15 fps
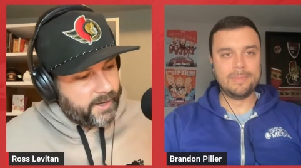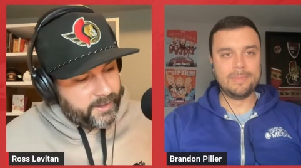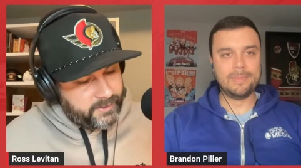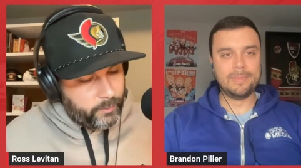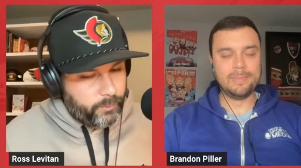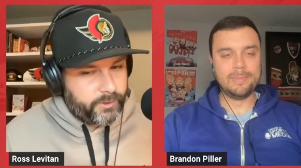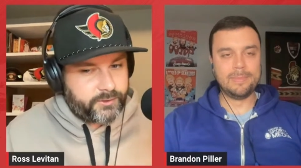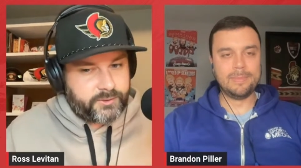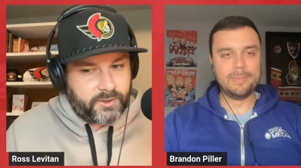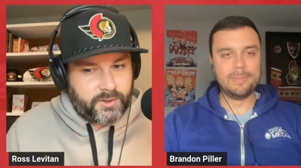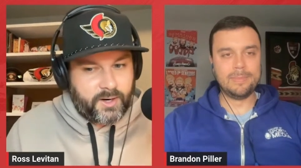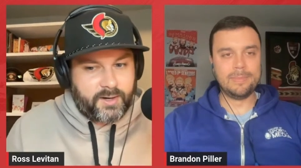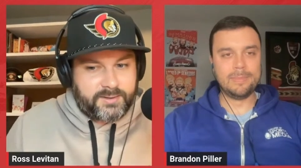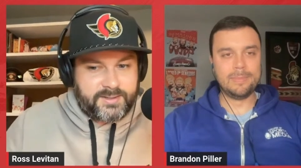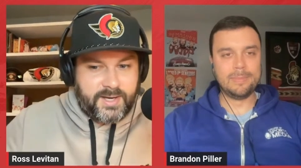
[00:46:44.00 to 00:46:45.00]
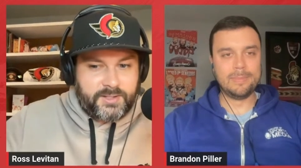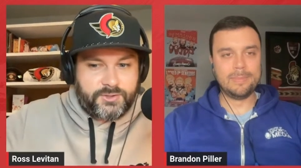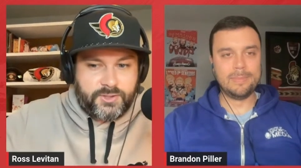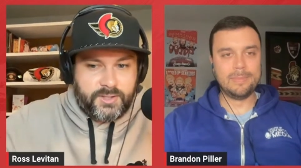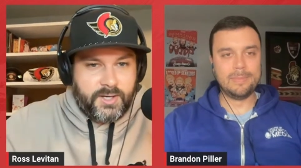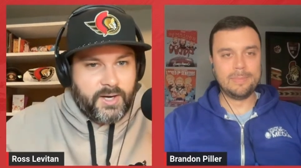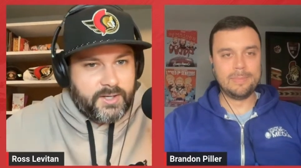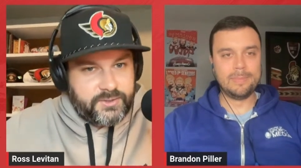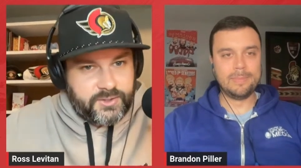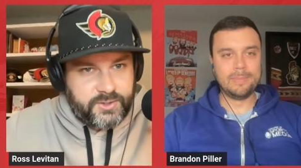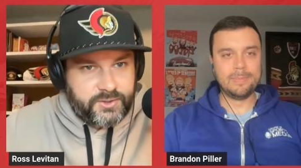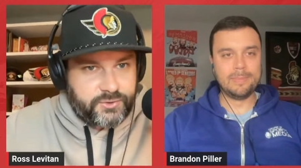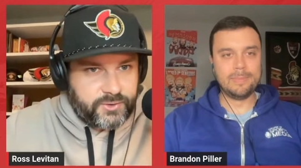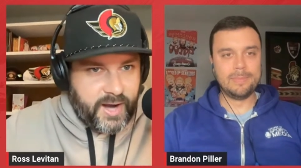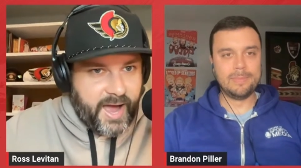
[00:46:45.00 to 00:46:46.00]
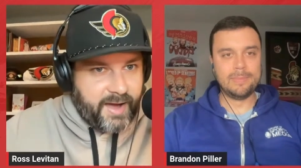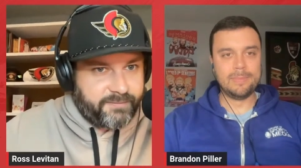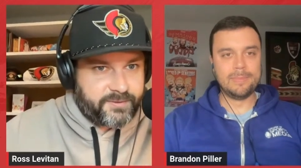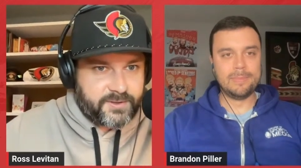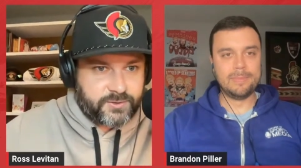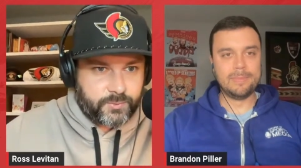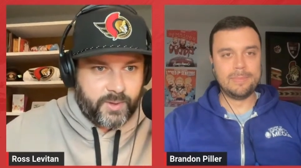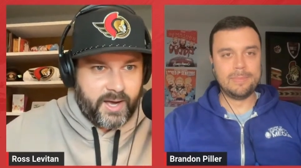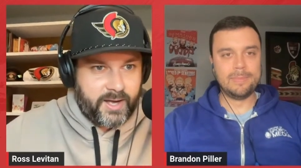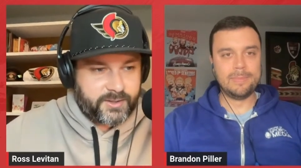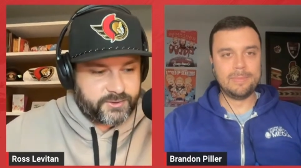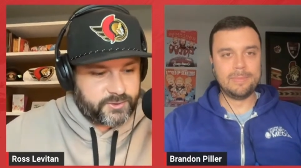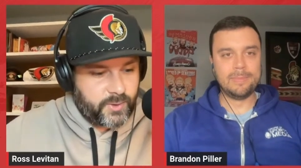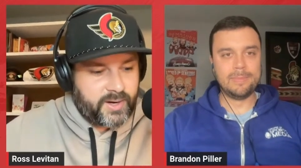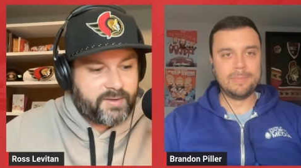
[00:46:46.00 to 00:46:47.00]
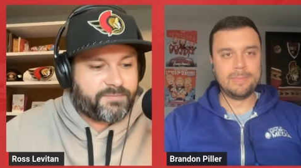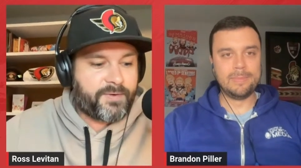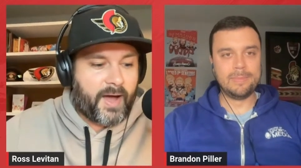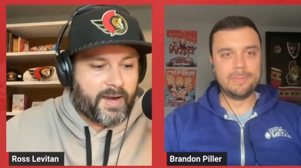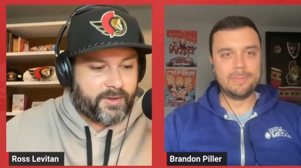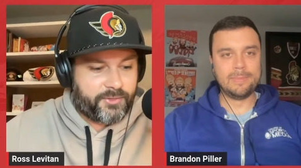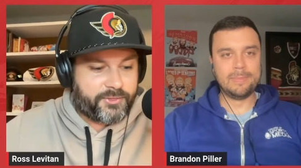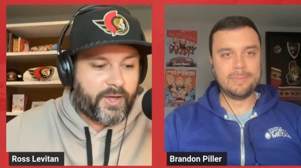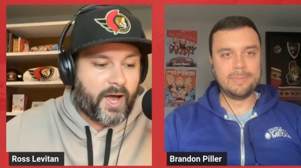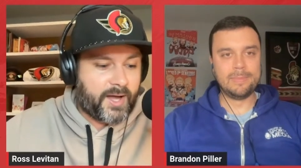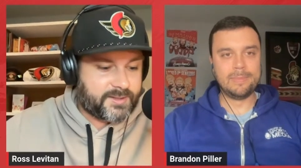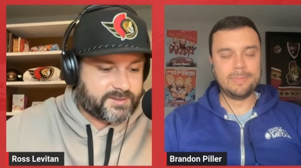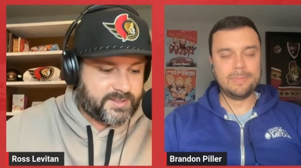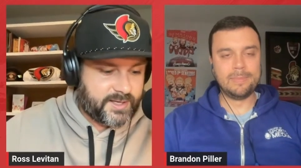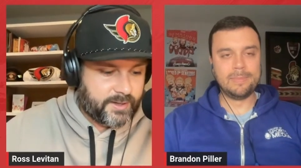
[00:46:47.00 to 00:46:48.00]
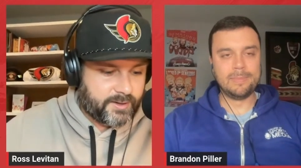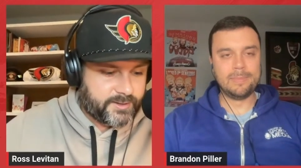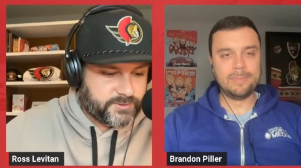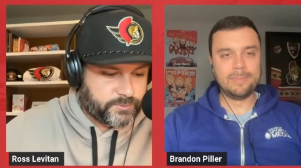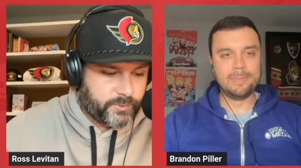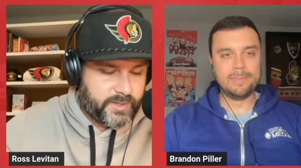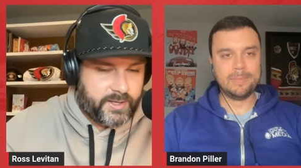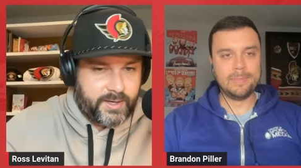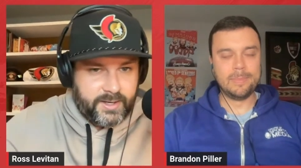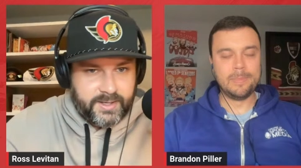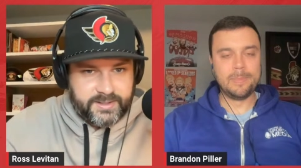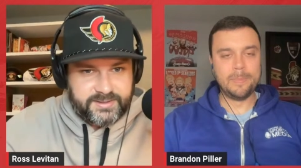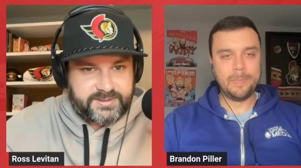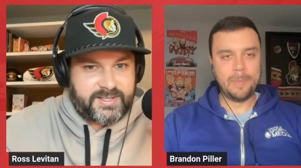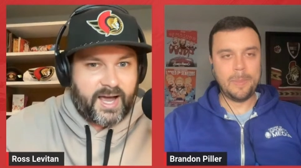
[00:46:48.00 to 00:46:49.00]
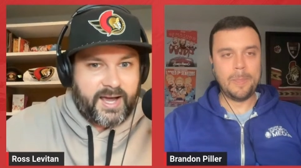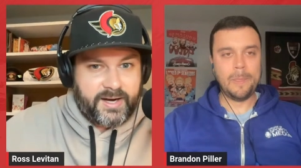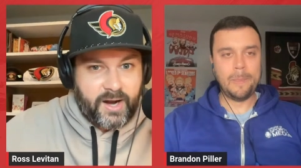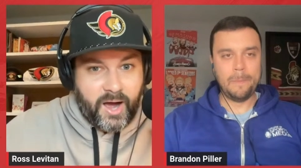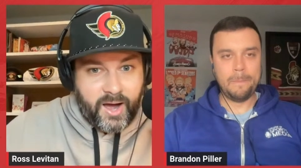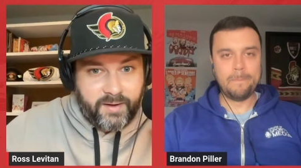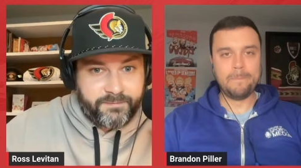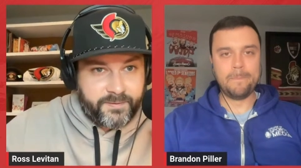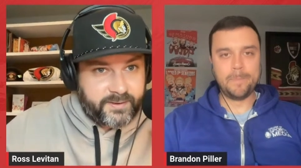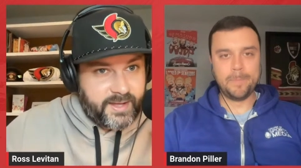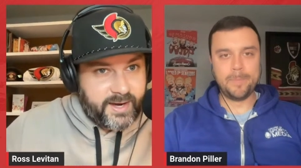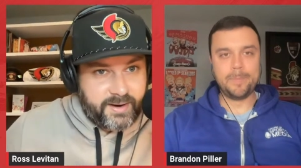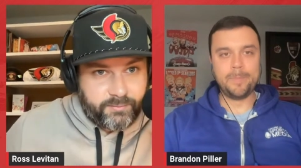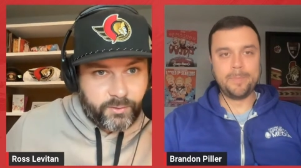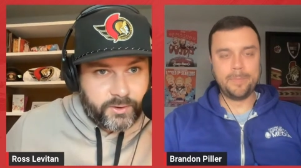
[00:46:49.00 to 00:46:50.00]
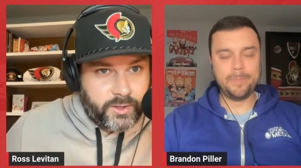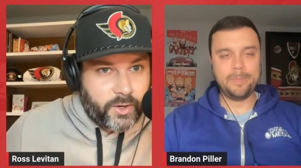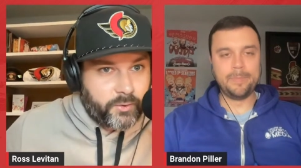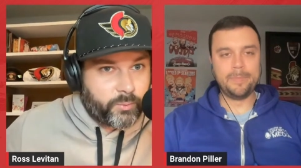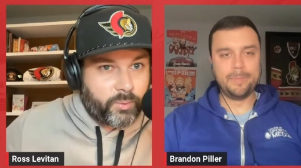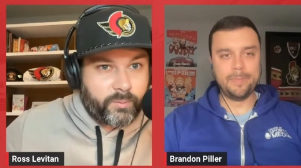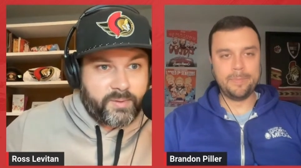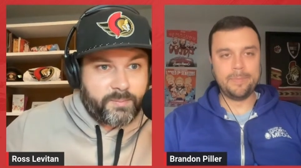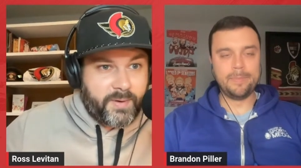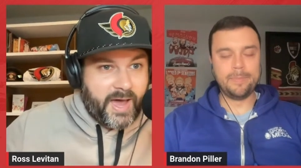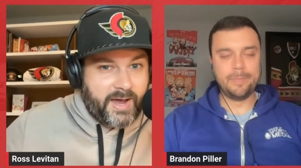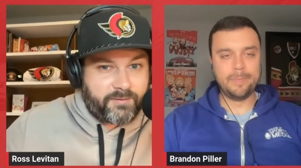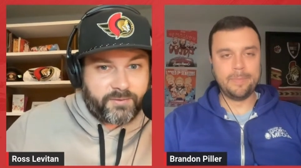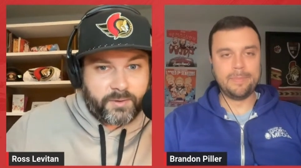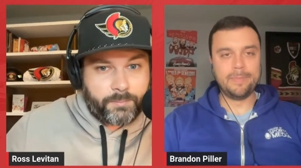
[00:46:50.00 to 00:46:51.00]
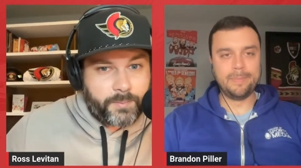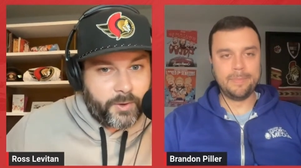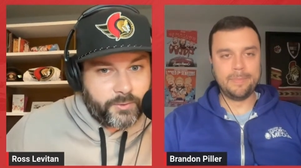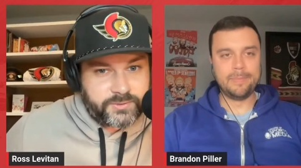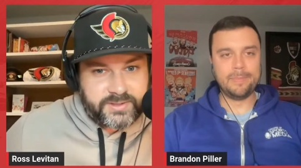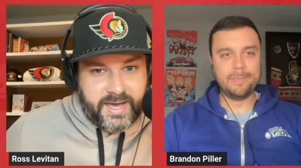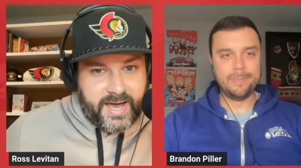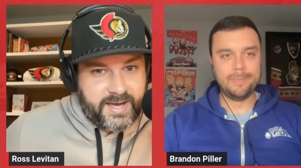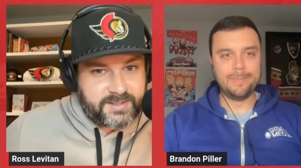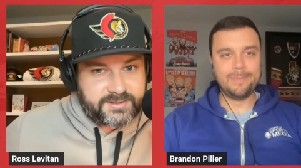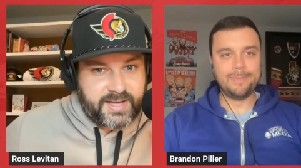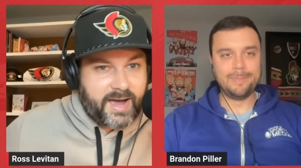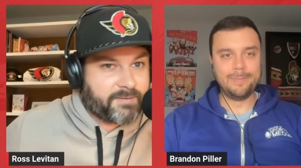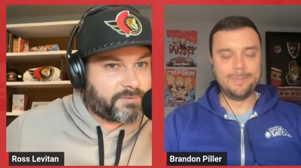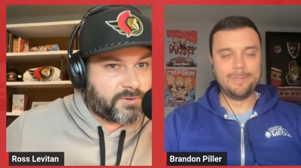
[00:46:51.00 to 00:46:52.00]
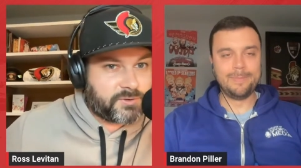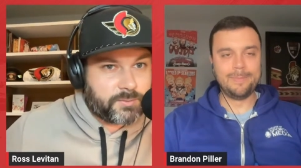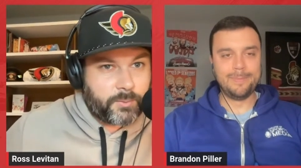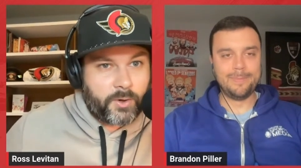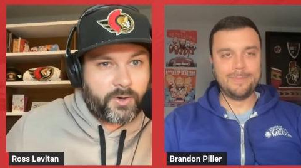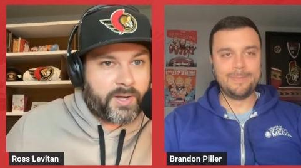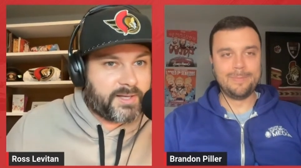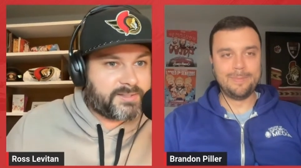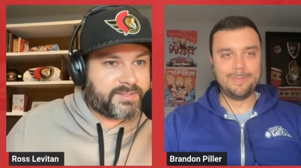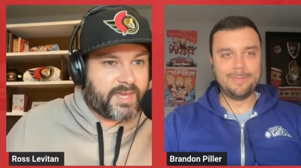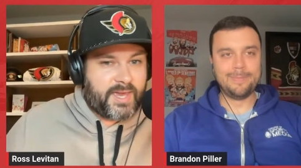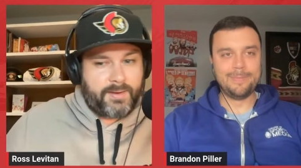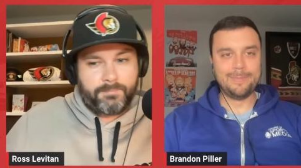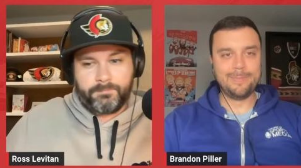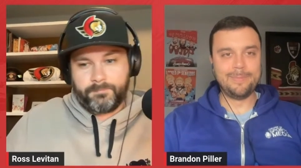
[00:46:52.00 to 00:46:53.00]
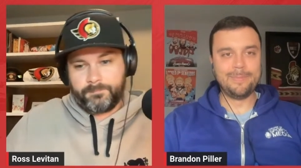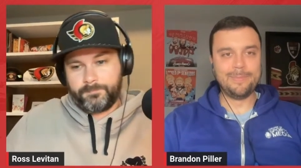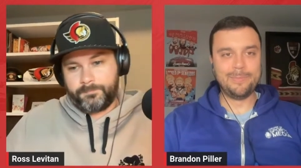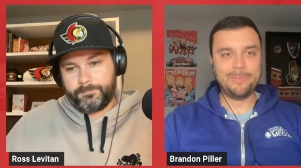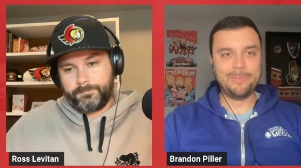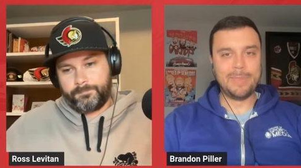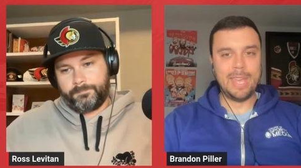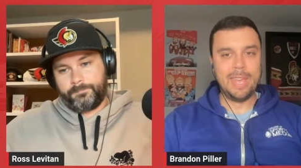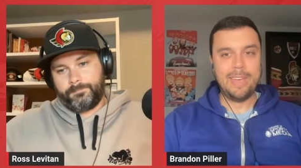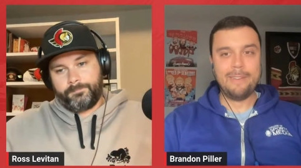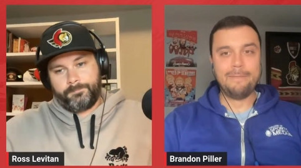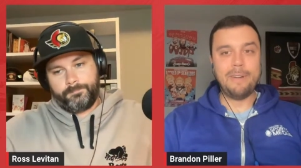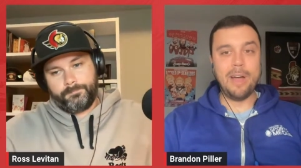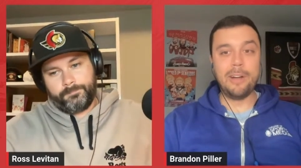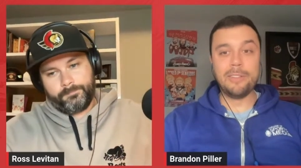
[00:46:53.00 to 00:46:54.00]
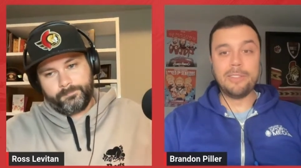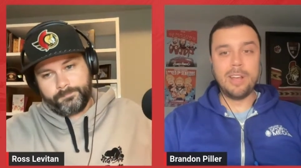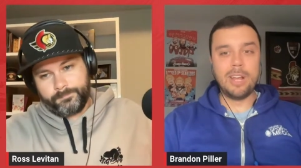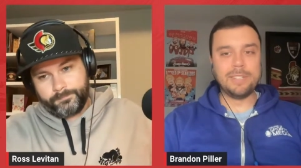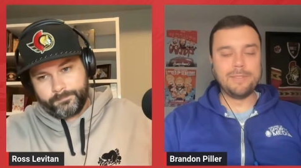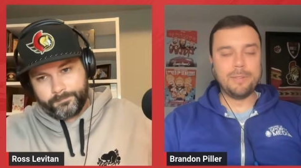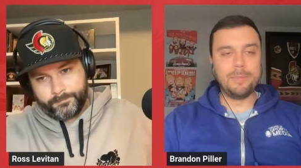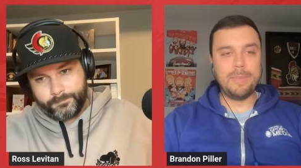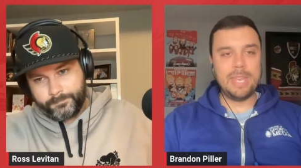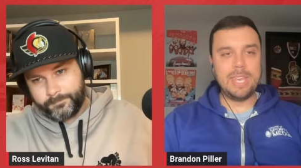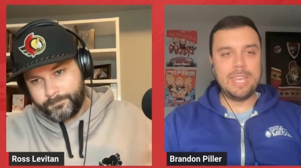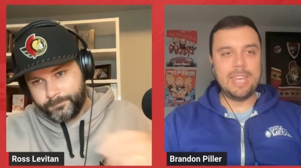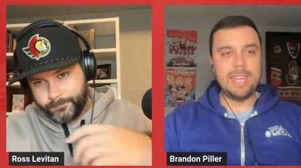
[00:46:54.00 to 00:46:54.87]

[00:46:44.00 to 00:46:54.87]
Speaker 1: and then we'll turn our attention to the draft as well. So, any final thoughts here as we sign off and let everyone know that we'll be back for the postcast after tomorrow night's game?
Speaker 2: Final thoughts for me